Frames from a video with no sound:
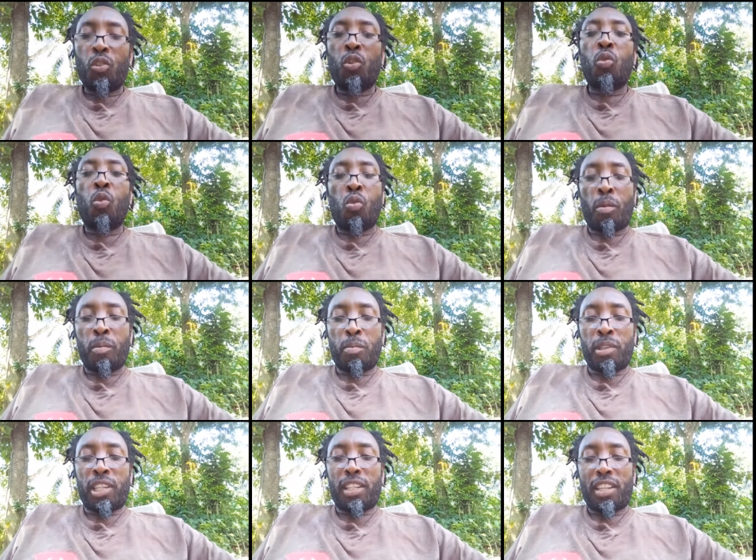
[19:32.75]
don't know what I
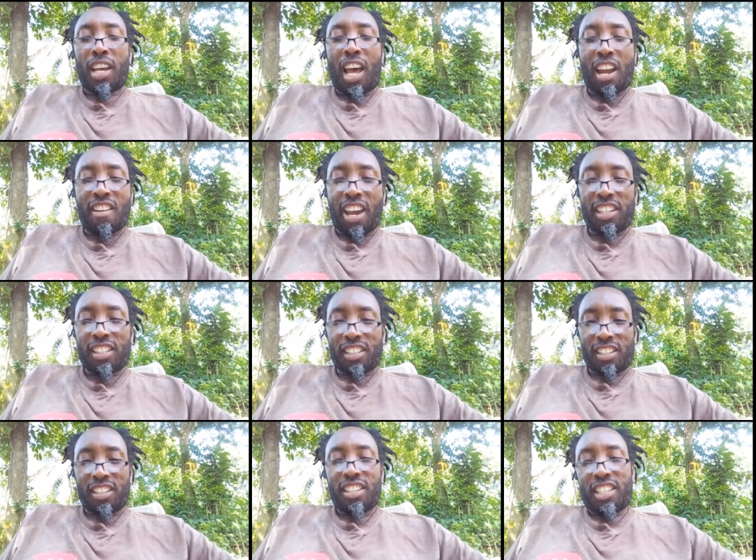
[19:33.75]
mean. All right.
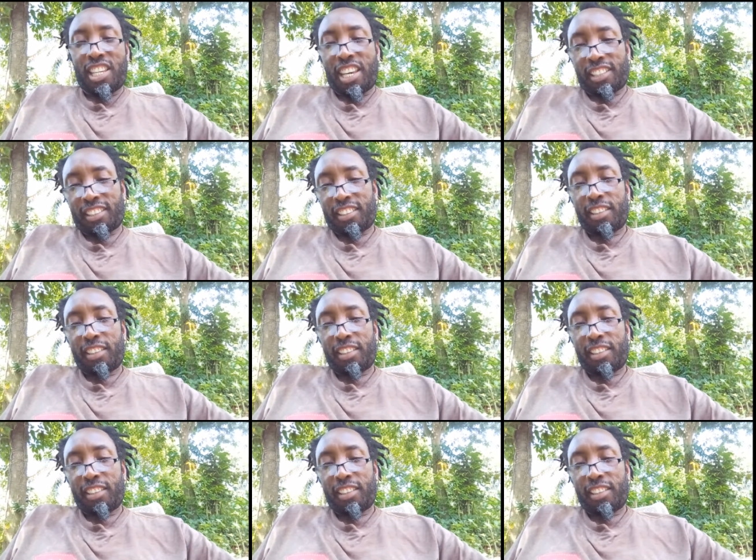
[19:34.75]
Yes.